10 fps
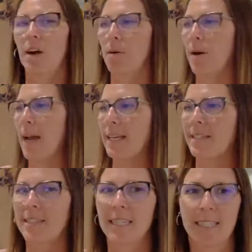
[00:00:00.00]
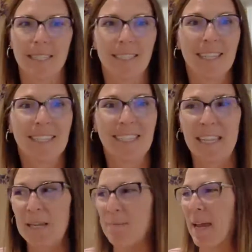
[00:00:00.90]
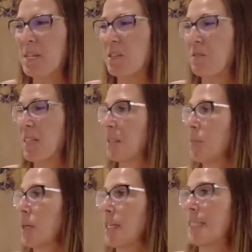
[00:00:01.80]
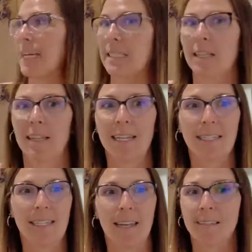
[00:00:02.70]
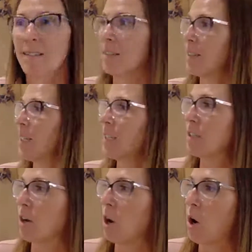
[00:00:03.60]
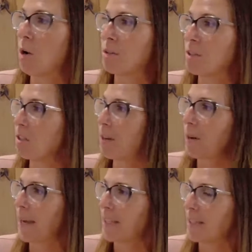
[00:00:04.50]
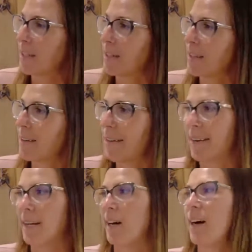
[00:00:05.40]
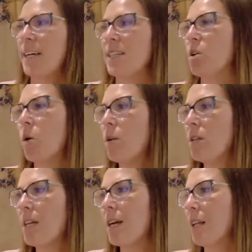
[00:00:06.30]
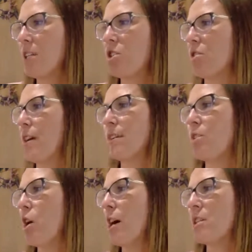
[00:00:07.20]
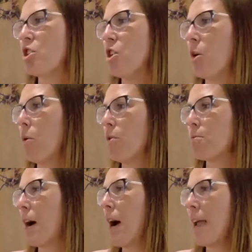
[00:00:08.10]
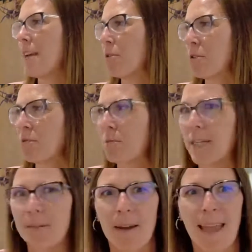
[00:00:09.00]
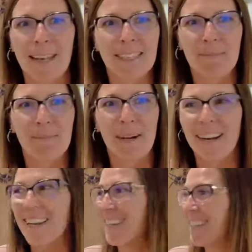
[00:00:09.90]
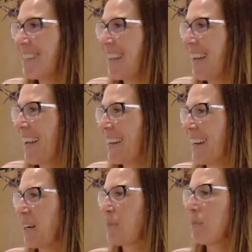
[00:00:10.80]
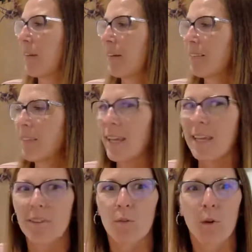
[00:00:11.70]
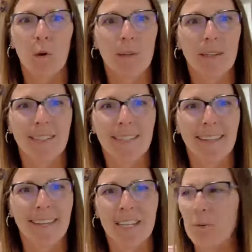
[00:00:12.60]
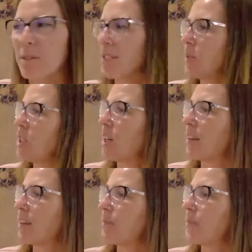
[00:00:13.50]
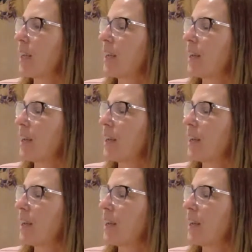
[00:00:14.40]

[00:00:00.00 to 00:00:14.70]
All right, this is the silly page of this book. It says, listen, don't do it. I told the illustrator not to show the rhino's rear end, but he did. They even wrote little silly notes to each other.